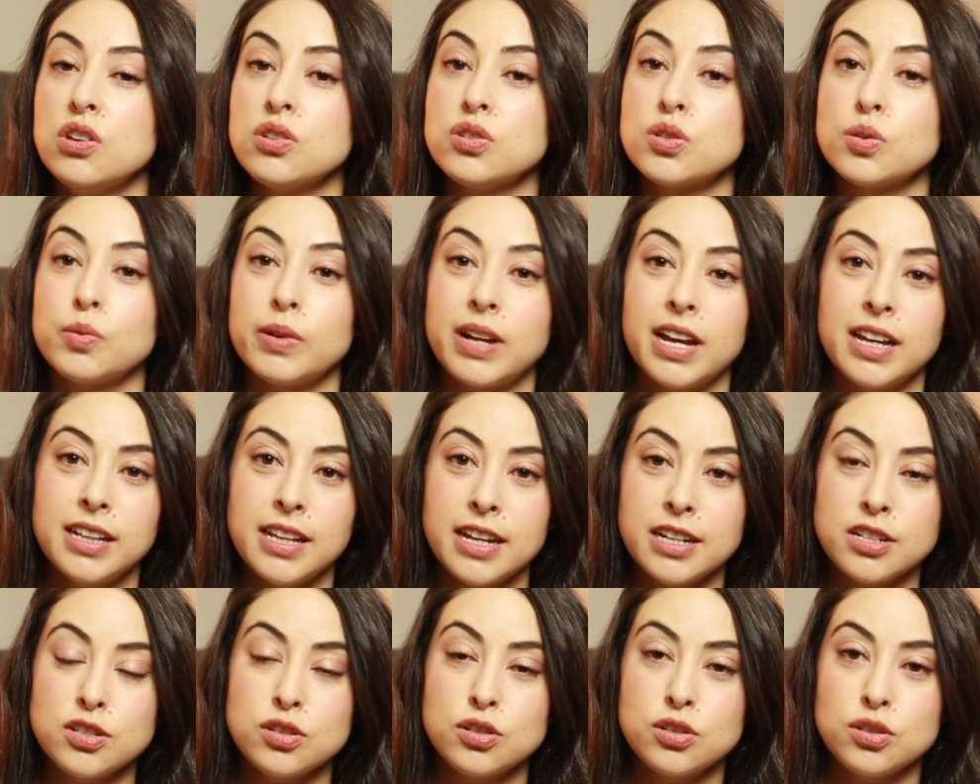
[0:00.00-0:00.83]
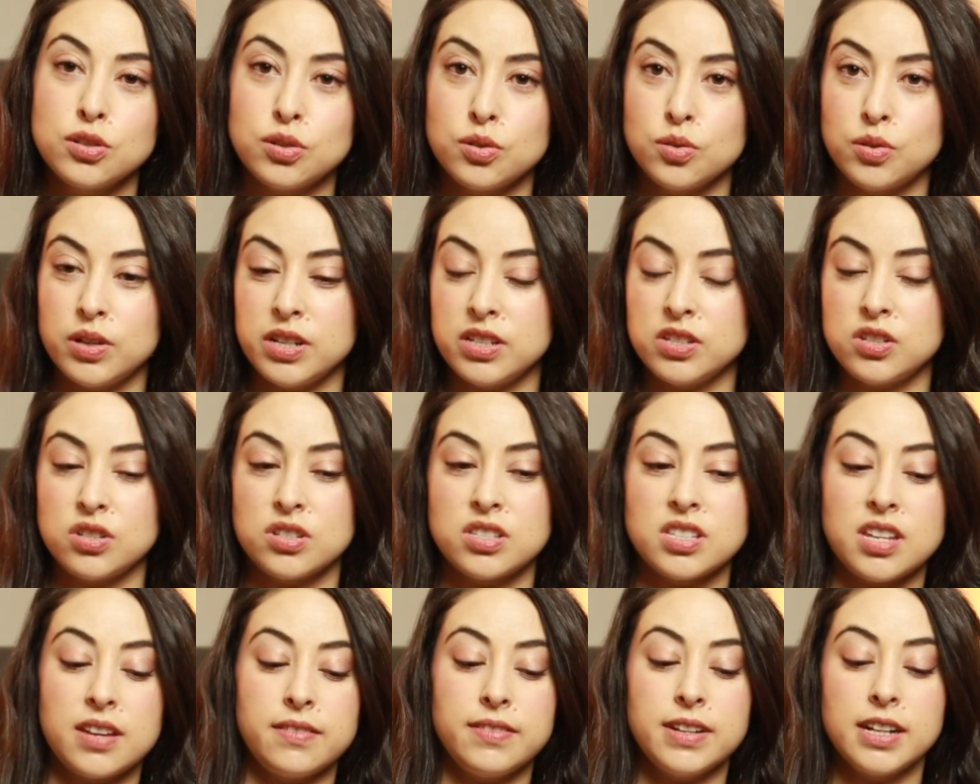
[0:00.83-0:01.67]
So what I like to do is
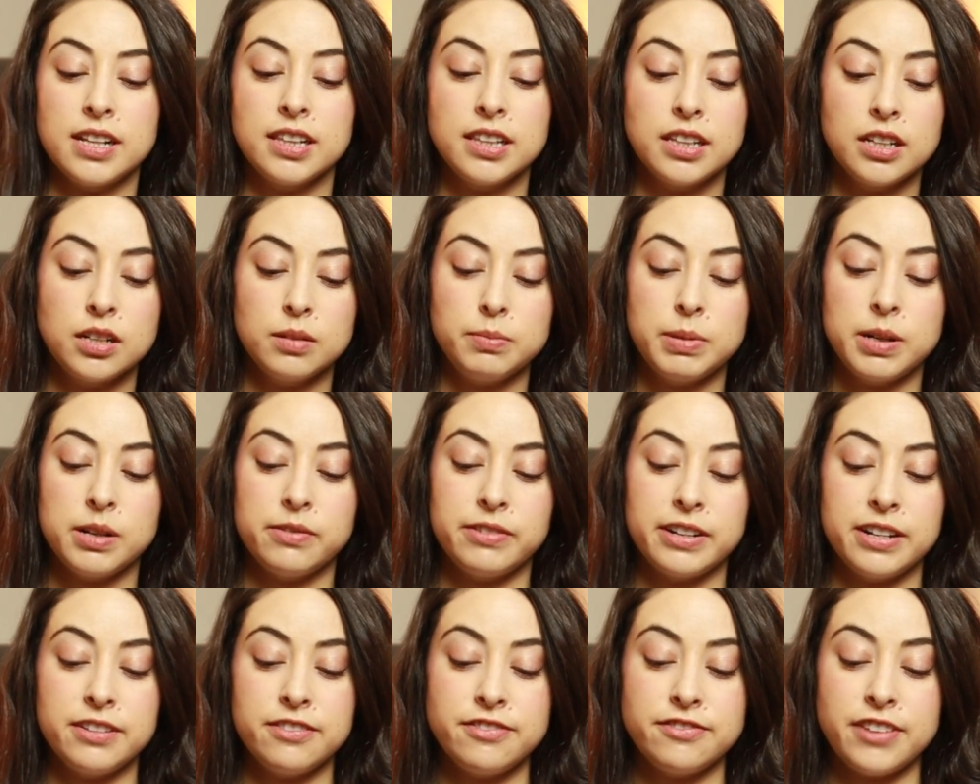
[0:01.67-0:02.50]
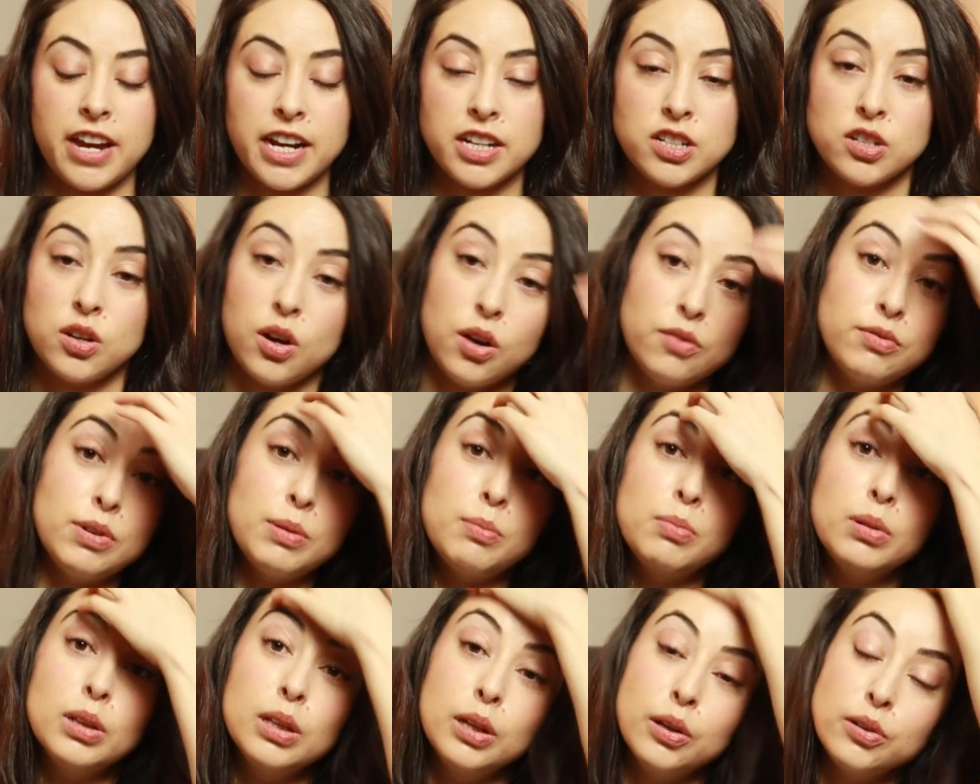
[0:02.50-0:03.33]
just give it a little bit of an effect of a
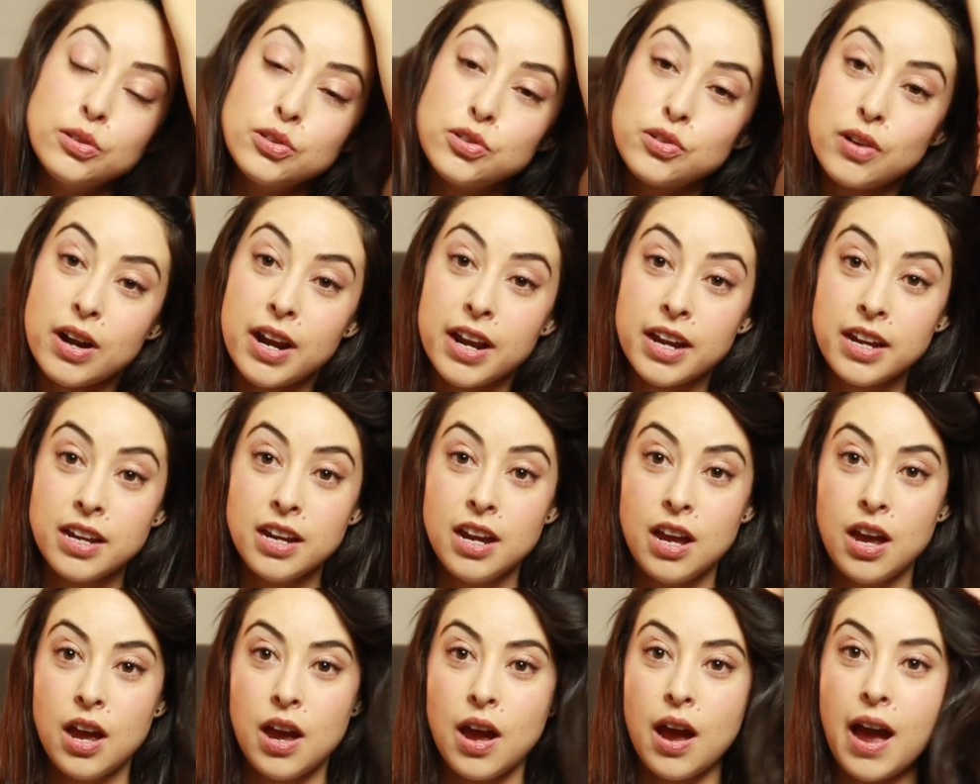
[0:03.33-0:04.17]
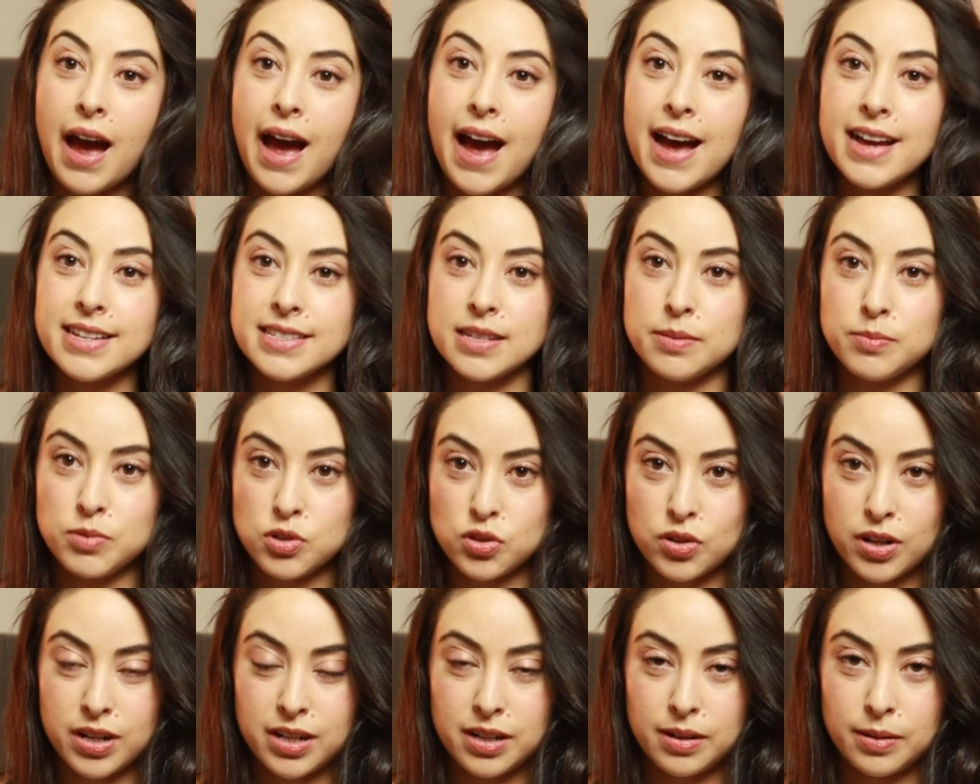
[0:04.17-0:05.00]
blow dry as I'm
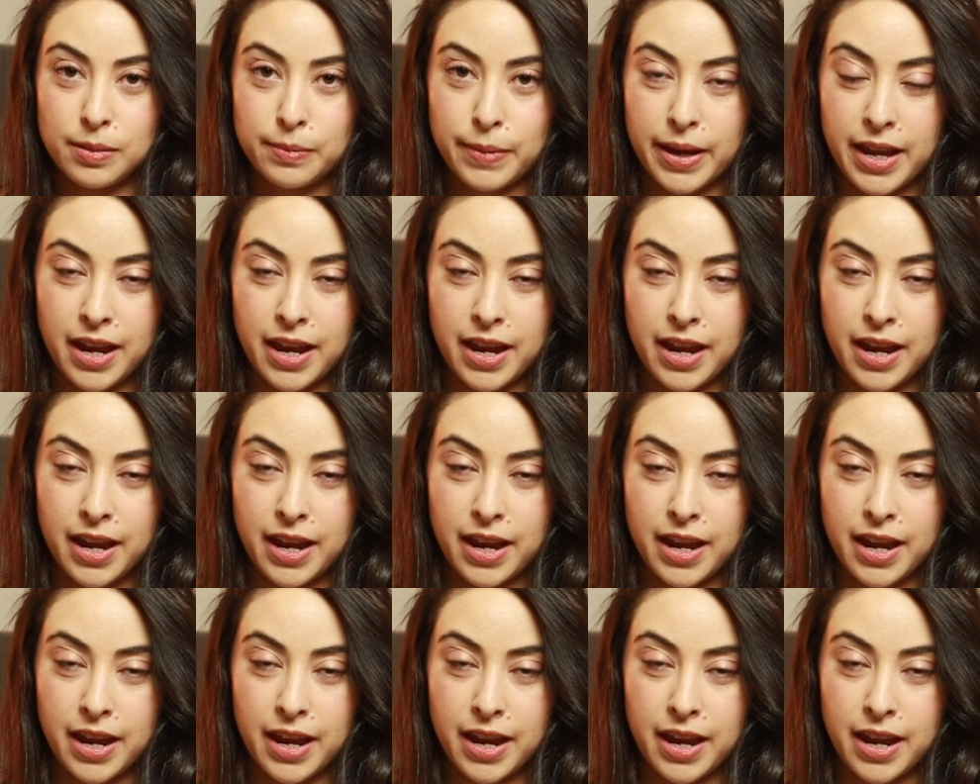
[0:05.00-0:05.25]
straightening my